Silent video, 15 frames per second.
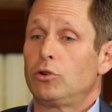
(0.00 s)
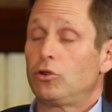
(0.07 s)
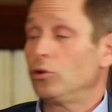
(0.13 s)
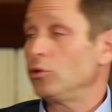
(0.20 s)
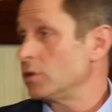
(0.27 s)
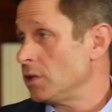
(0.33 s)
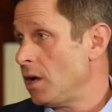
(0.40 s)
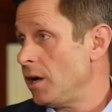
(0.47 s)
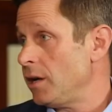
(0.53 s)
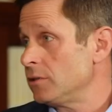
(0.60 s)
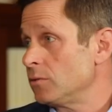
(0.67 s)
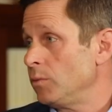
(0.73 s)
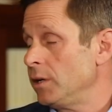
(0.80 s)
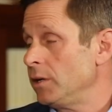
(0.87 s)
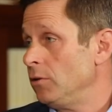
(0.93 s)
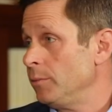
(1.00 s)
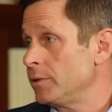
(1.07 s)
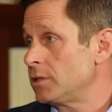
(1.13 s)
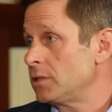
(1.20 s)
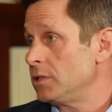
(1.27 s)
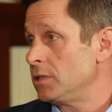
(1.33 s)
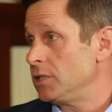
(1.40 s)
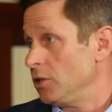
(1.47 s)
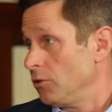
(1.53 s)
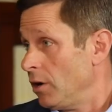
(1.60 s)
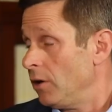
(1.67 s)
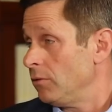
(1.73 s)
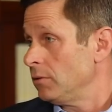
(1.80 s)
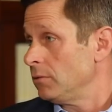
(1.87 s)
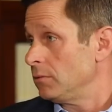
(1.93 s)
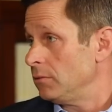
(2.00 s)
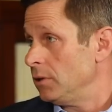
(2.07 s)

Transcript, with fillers: Cruise lines went almost to zero,